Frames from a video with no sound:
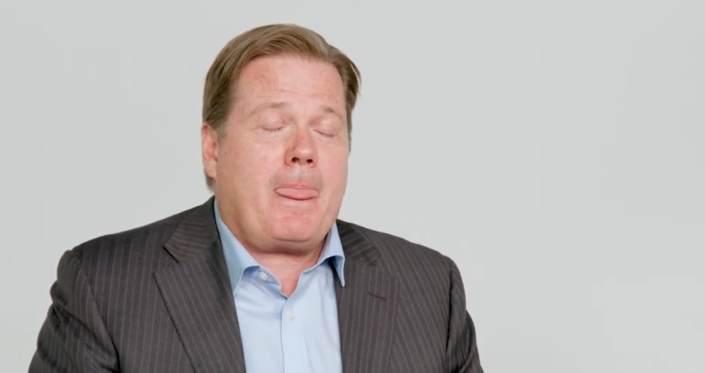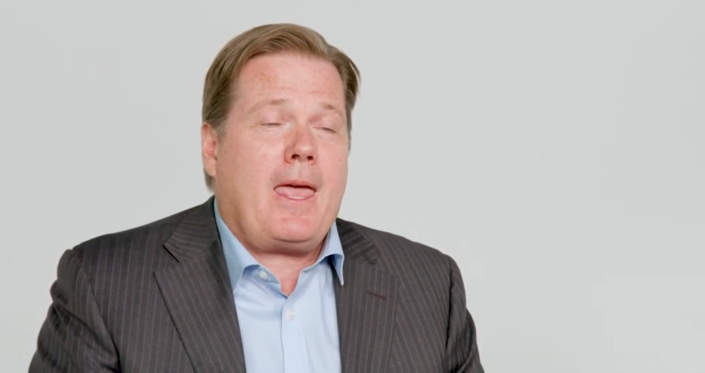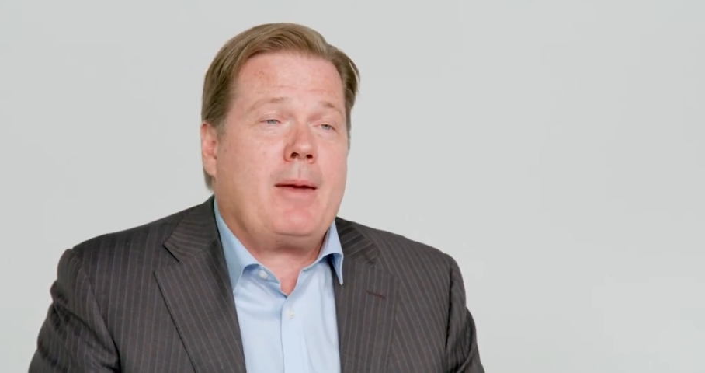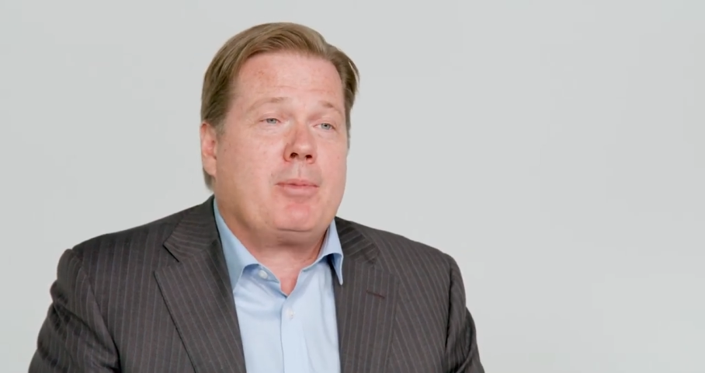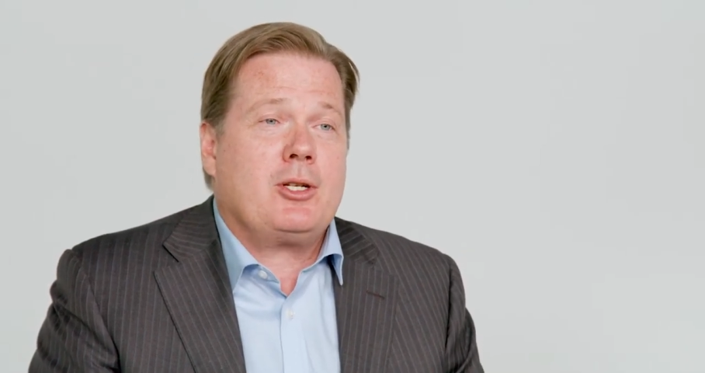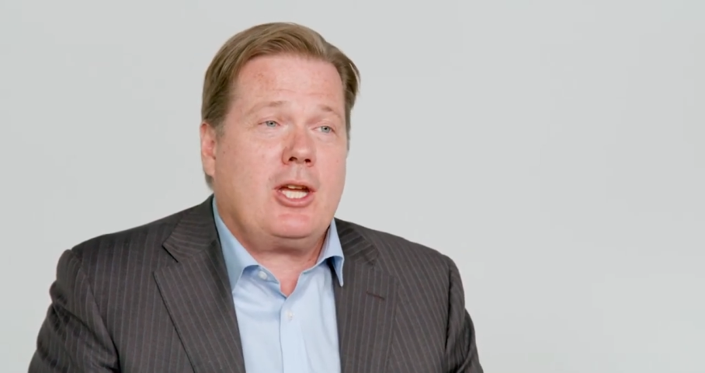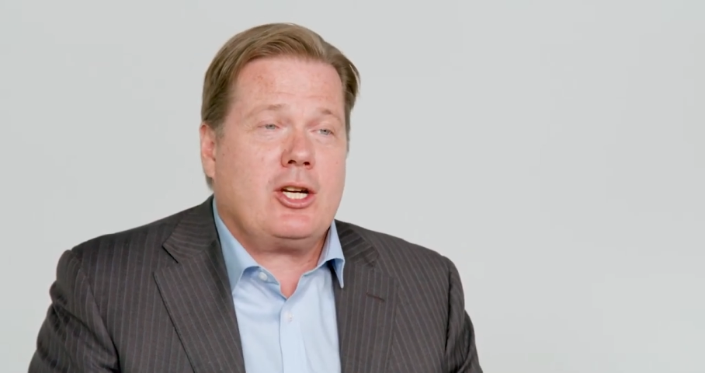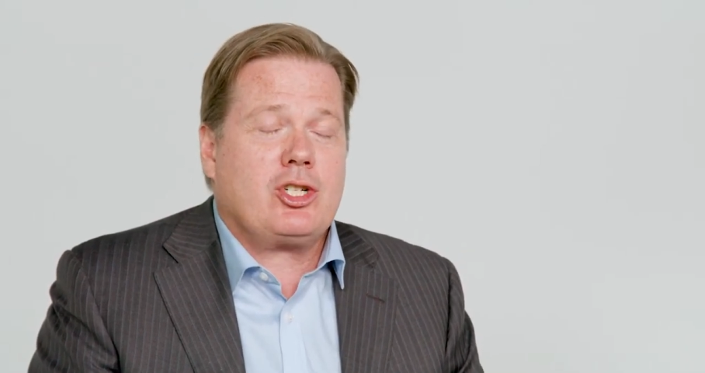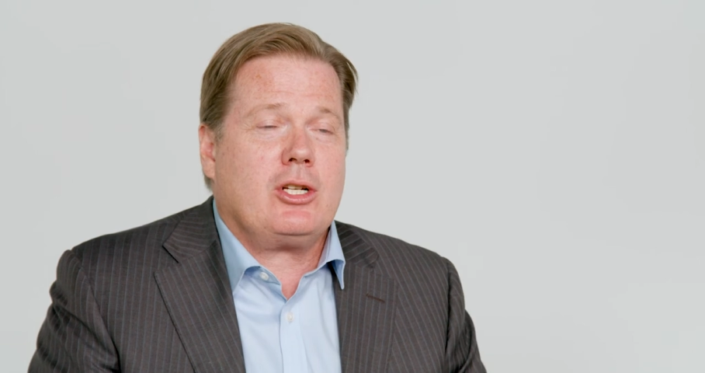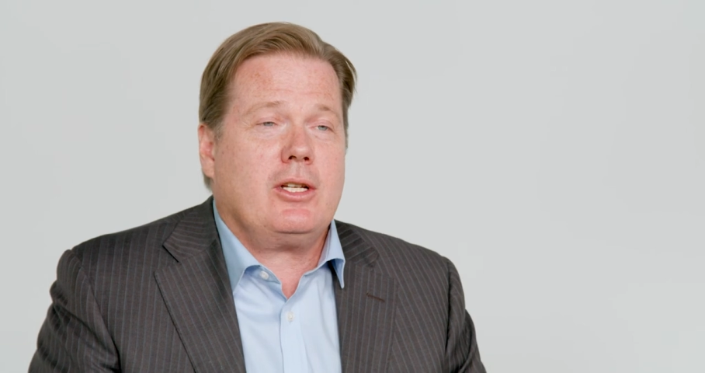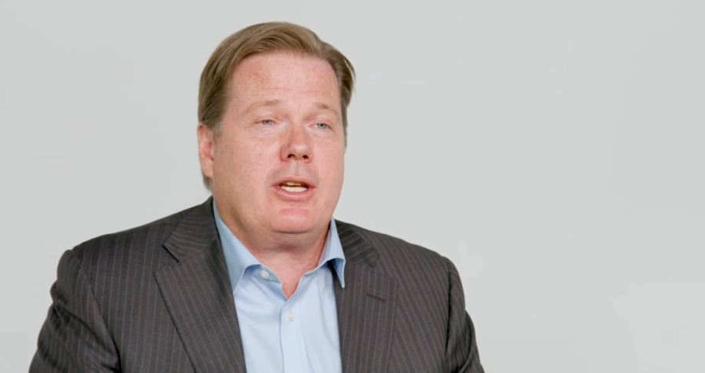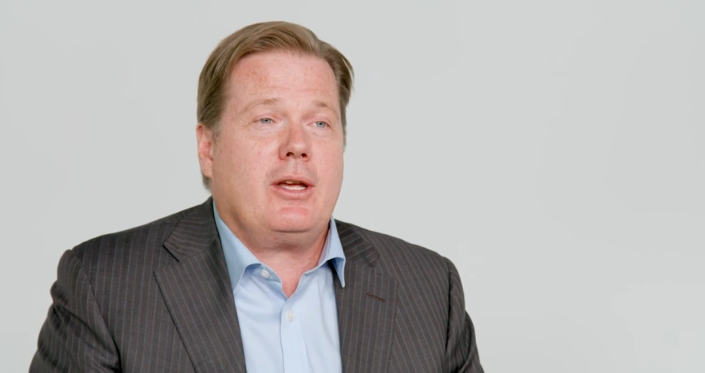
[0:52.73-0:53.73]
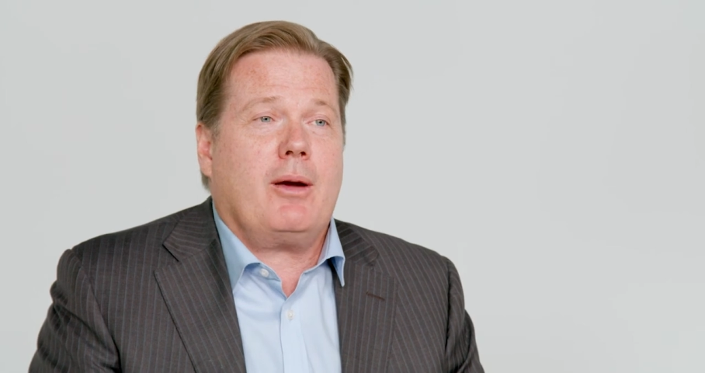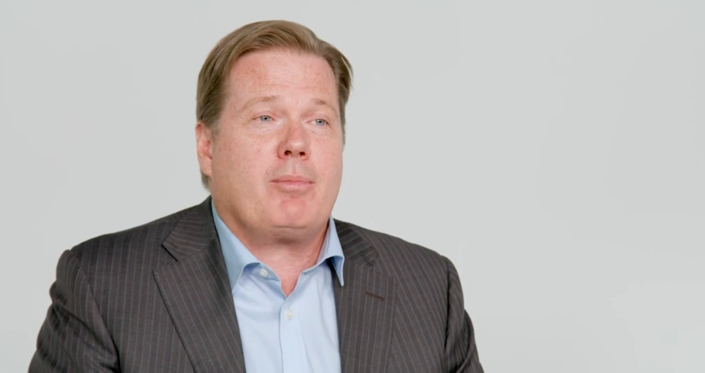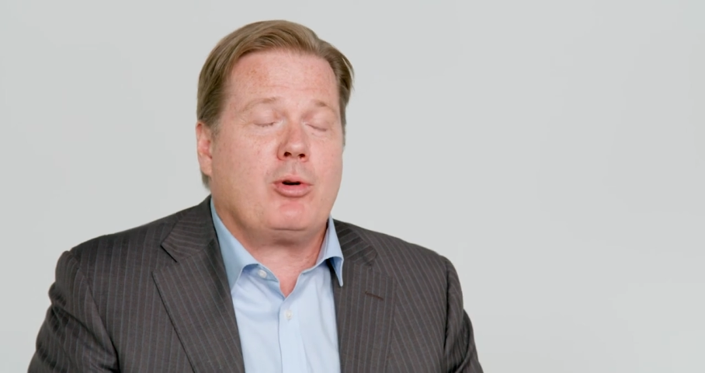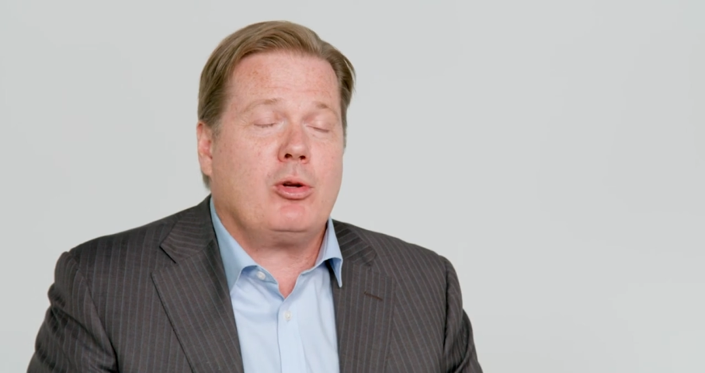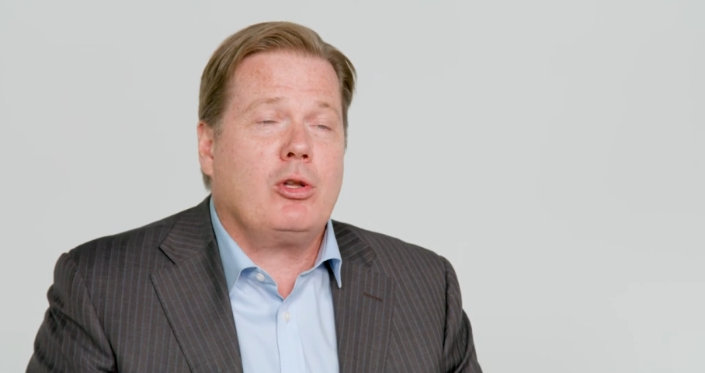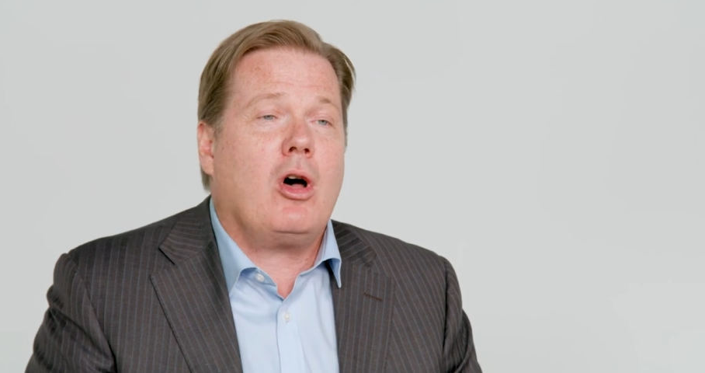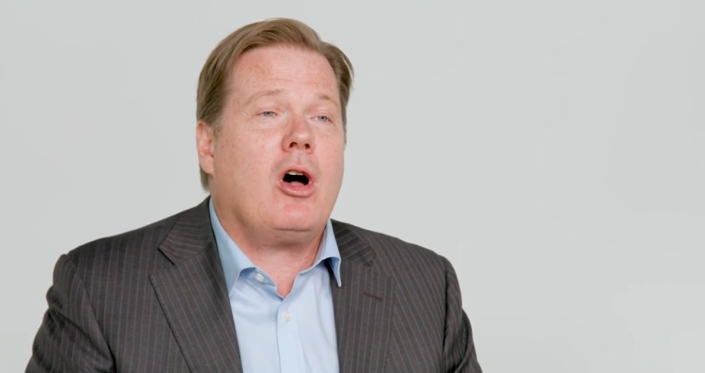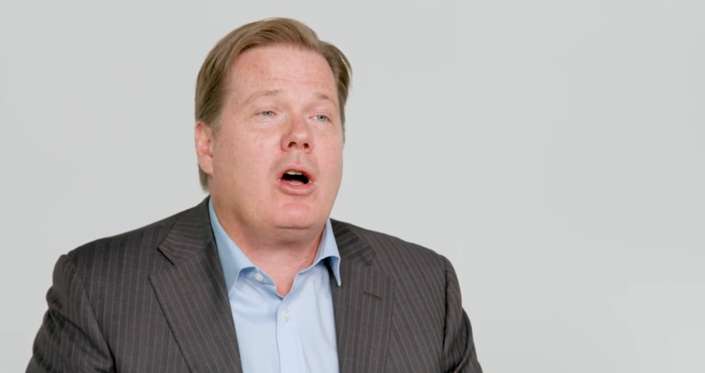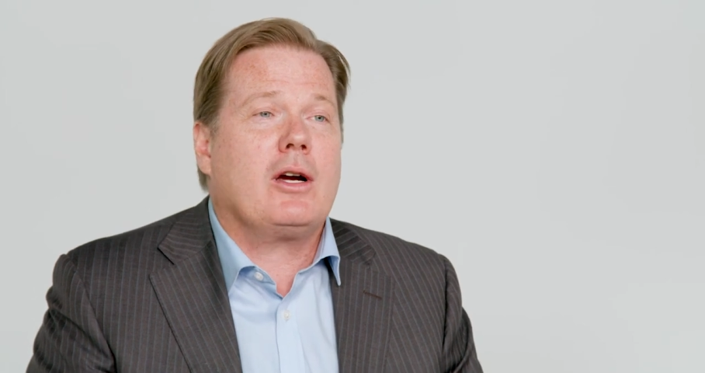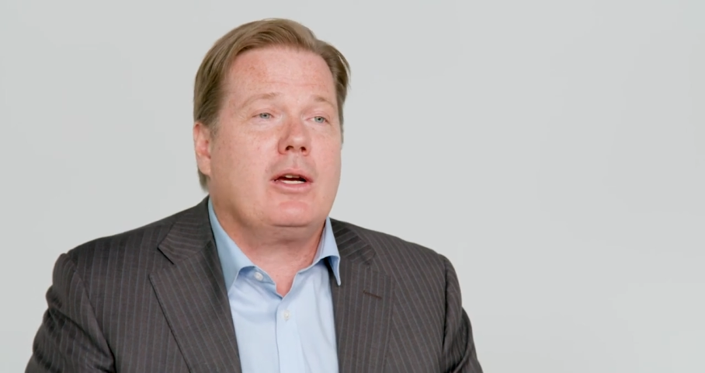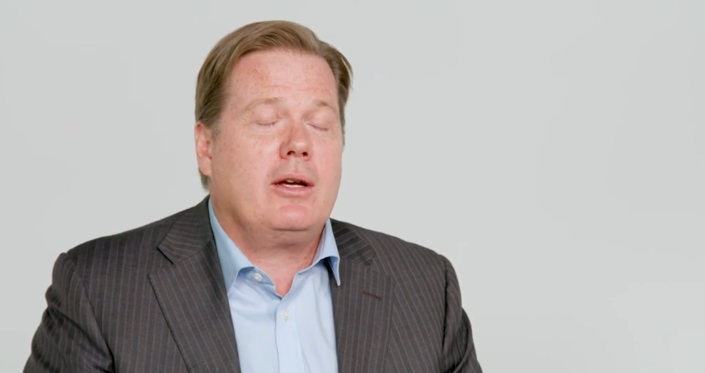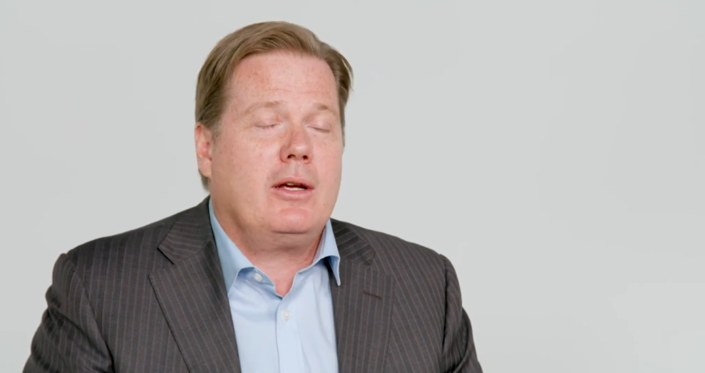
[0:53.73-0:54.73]
and potentially
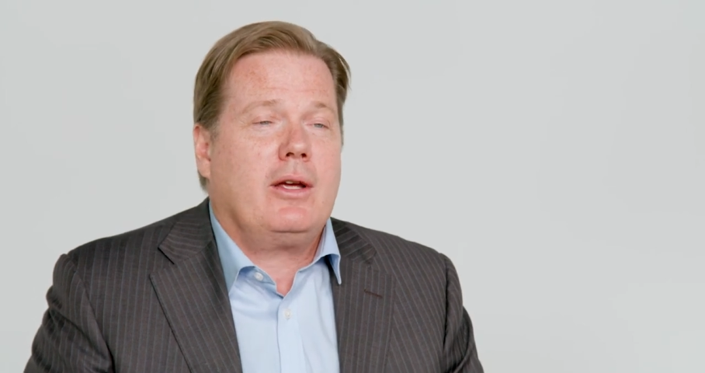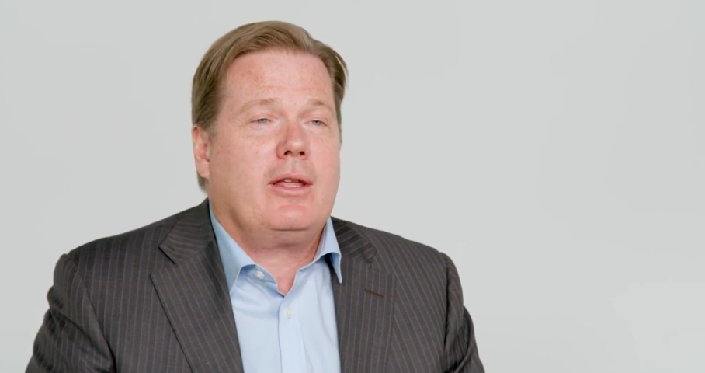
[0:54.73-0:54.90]
prolong